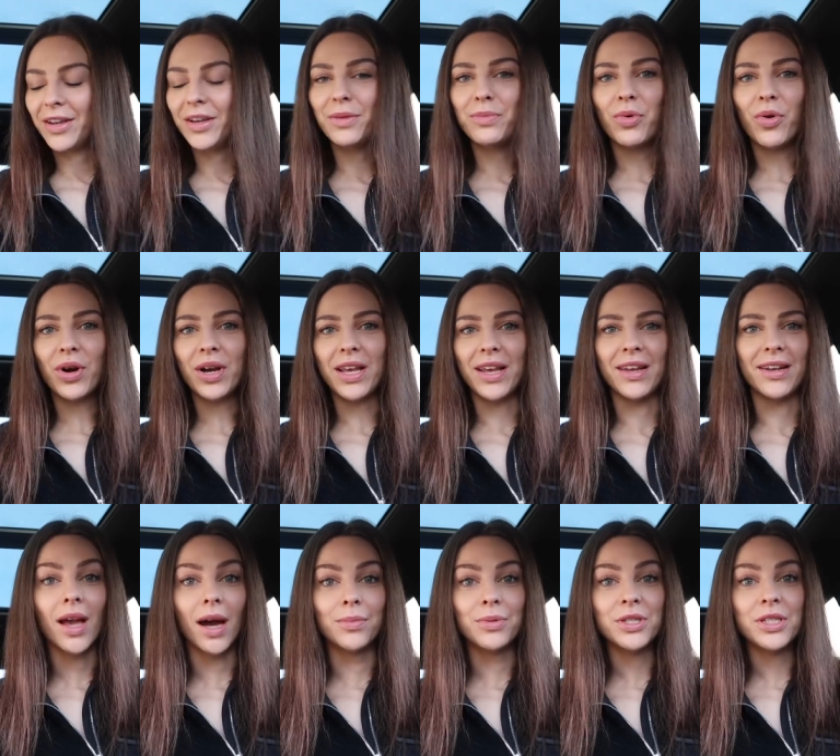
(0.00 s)
Good morning.
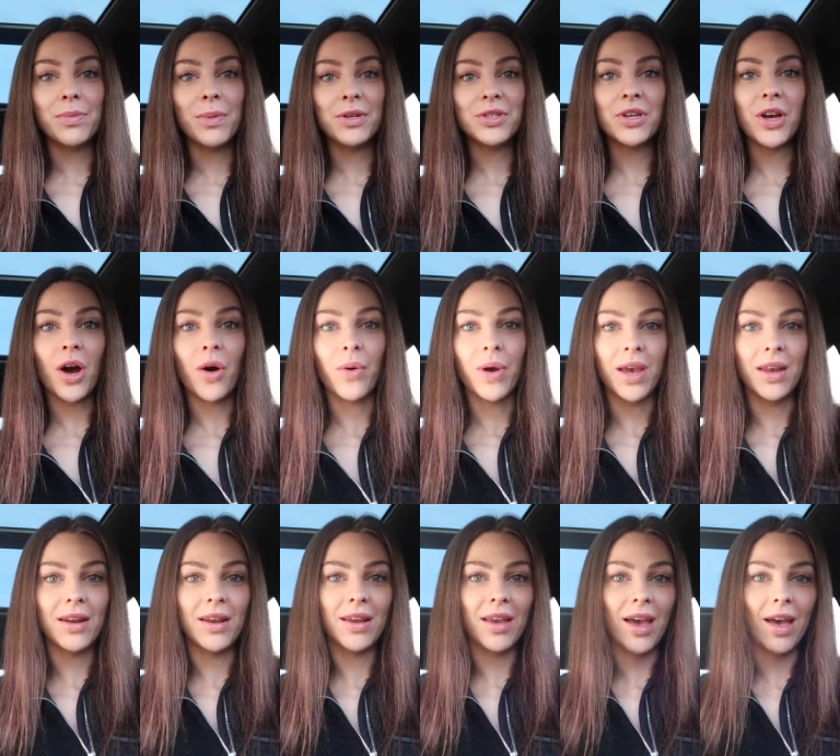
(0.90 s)
I'm just about to go
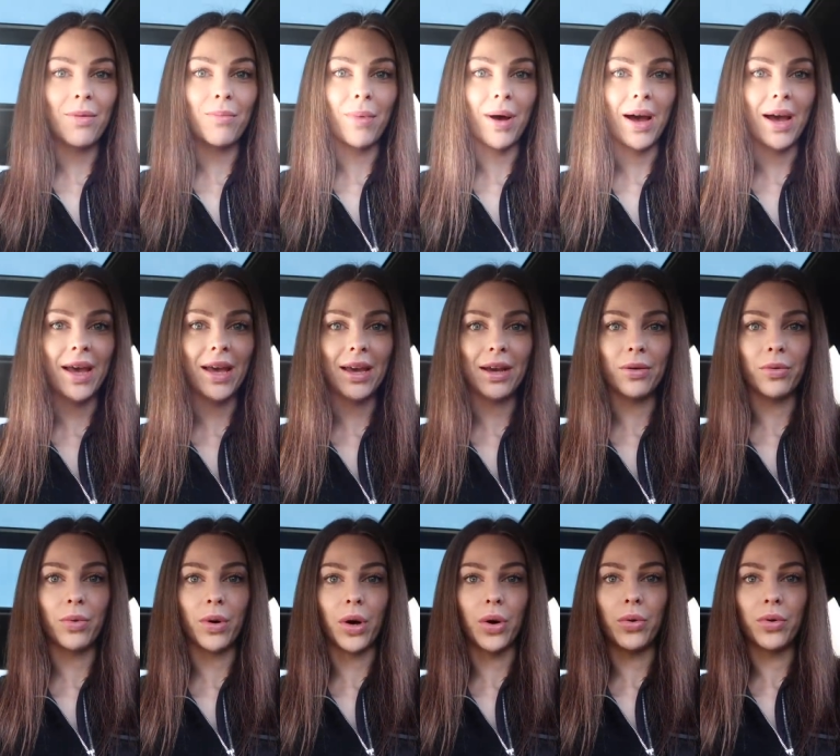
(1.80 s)
in and get my,
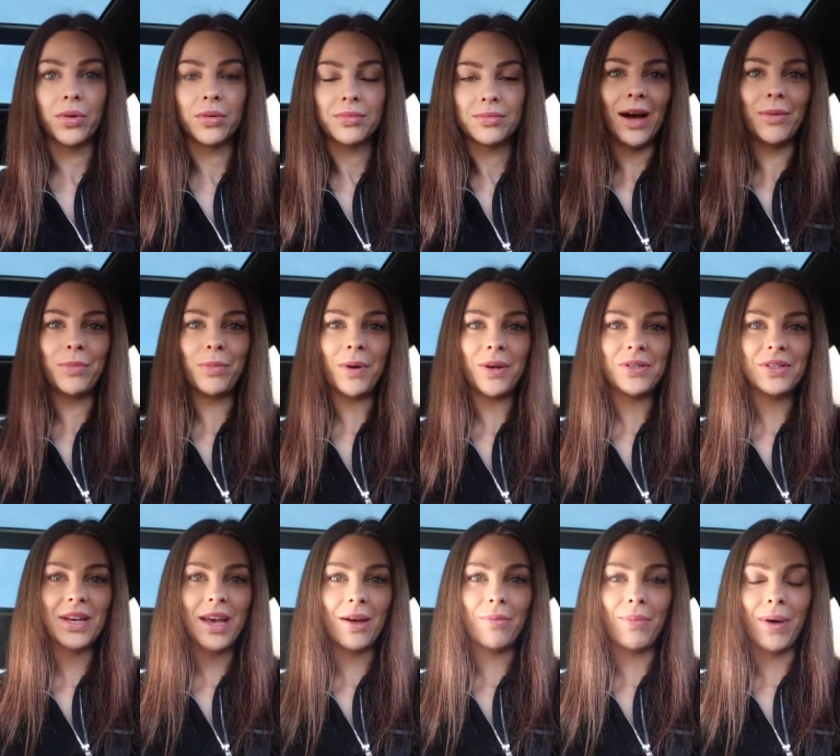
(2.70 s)
whoa, I'm about
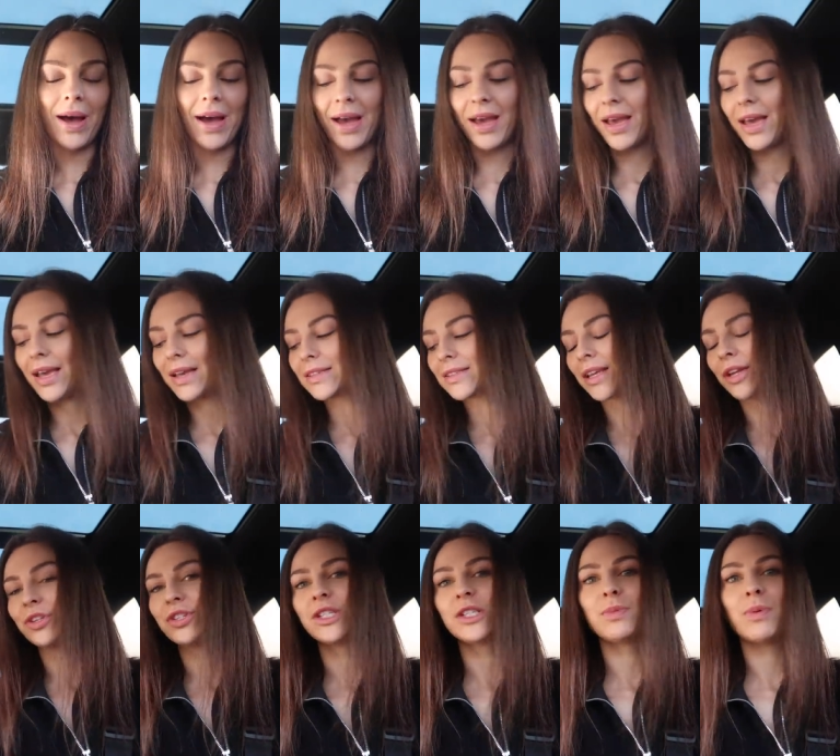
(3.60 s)
to get my
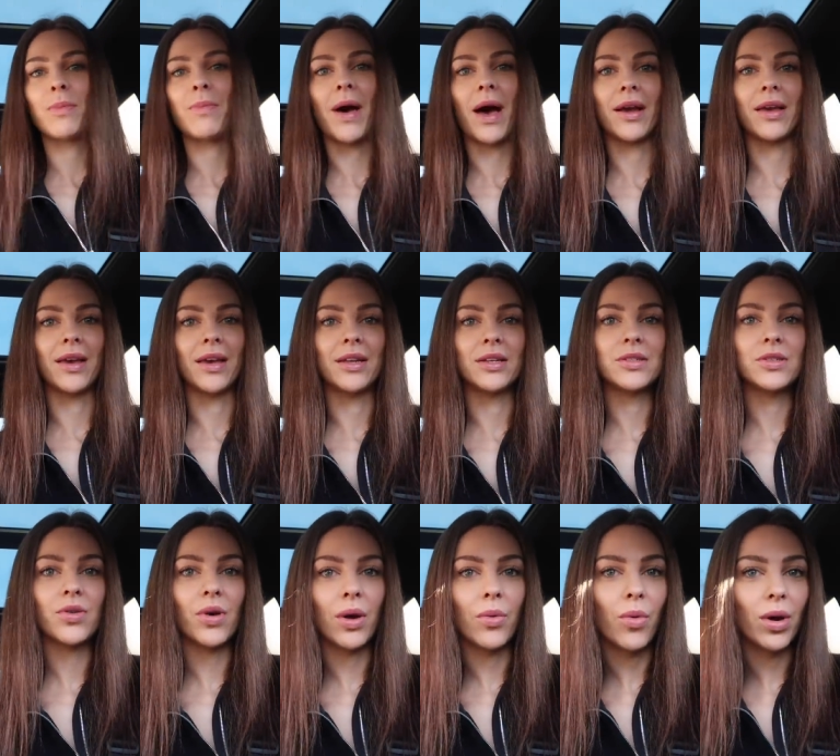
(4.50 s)
extensions put back in.
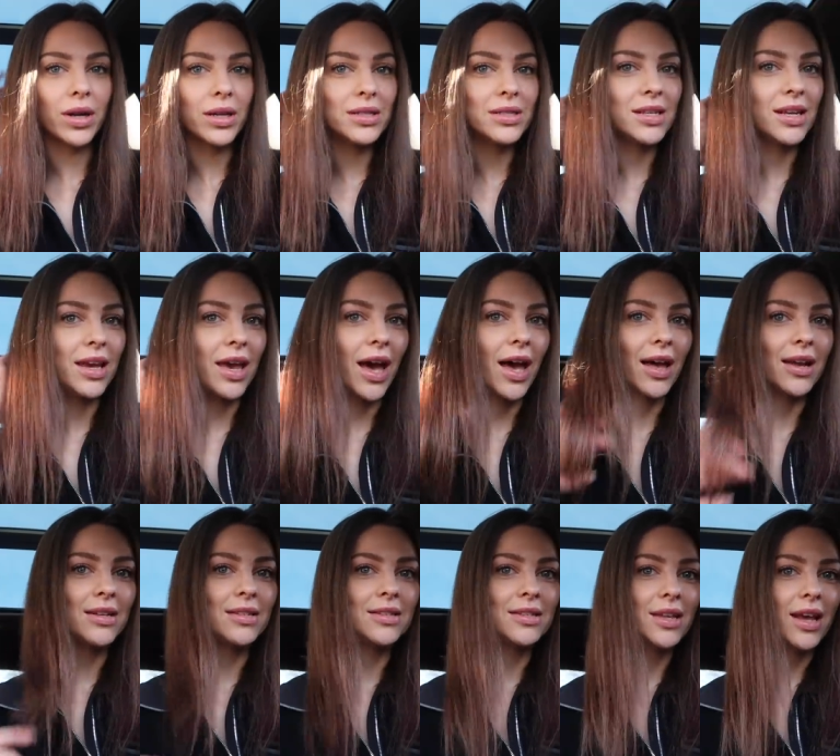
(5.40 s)
So I wanted to
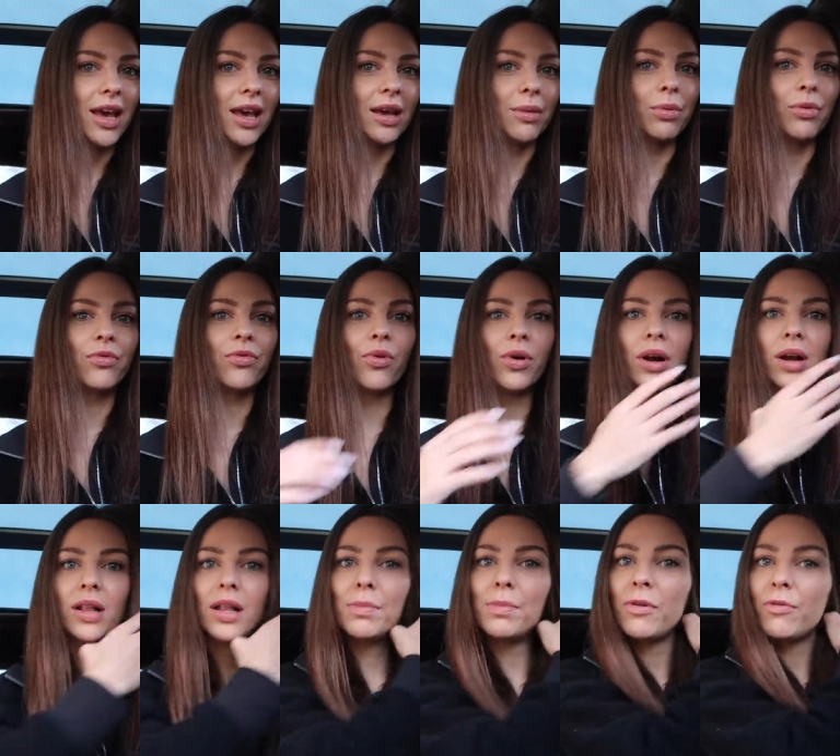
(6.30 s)
get a before
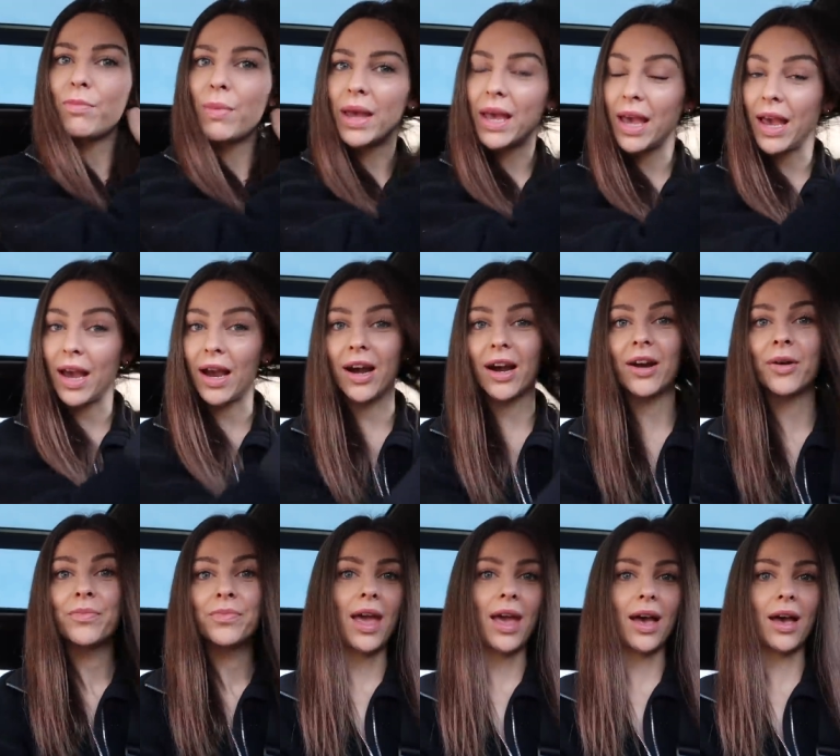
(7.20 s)
clip of my hair
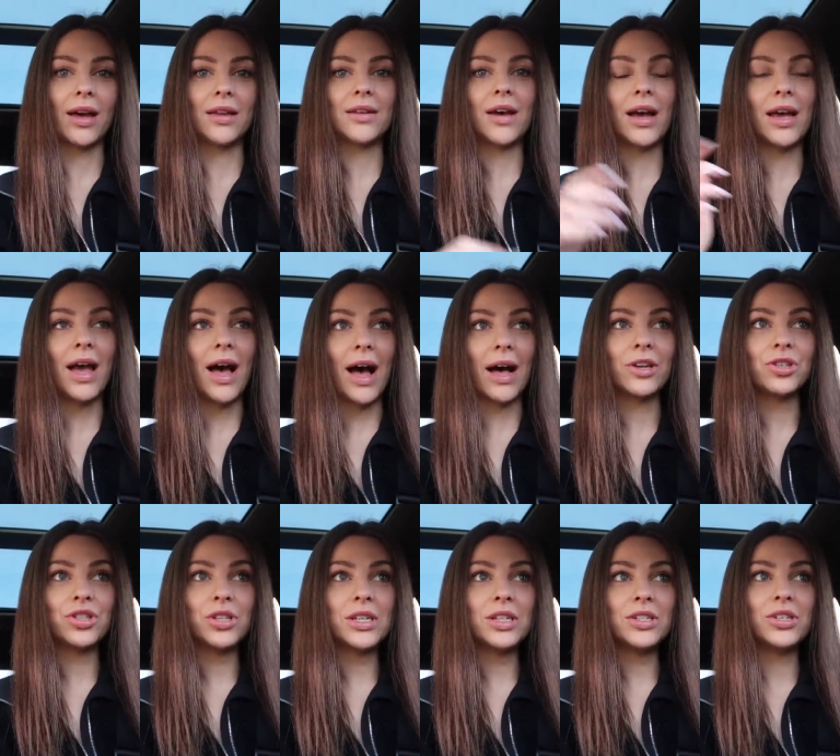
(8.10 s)
and I
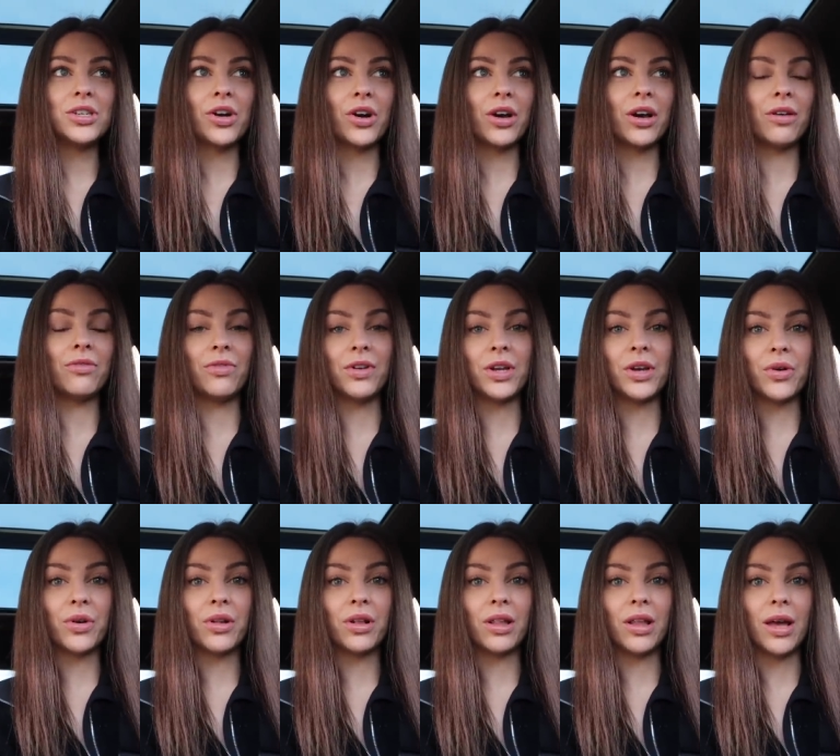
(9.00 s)
actually took a
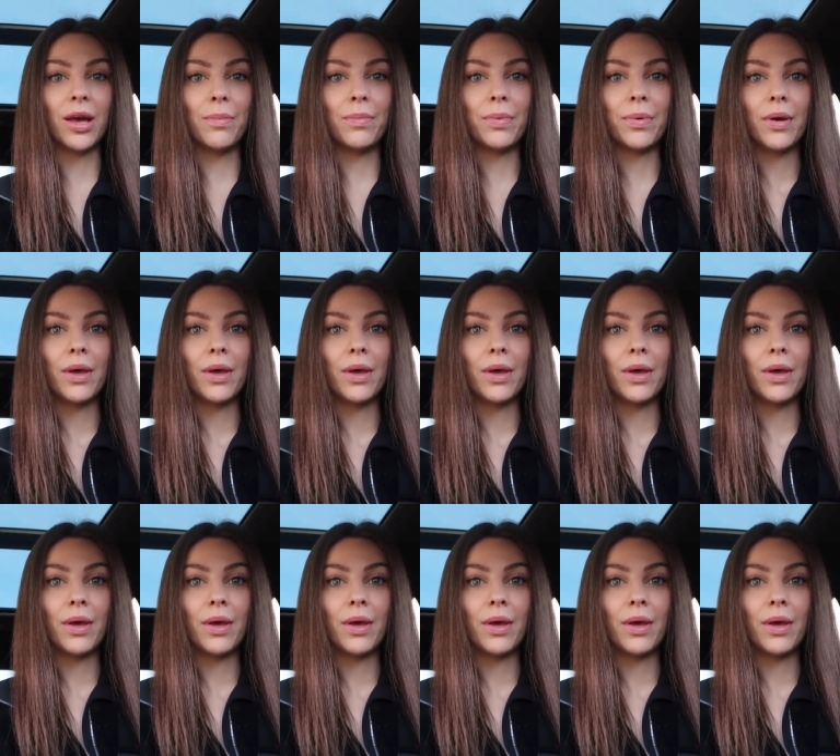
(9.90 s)
video clip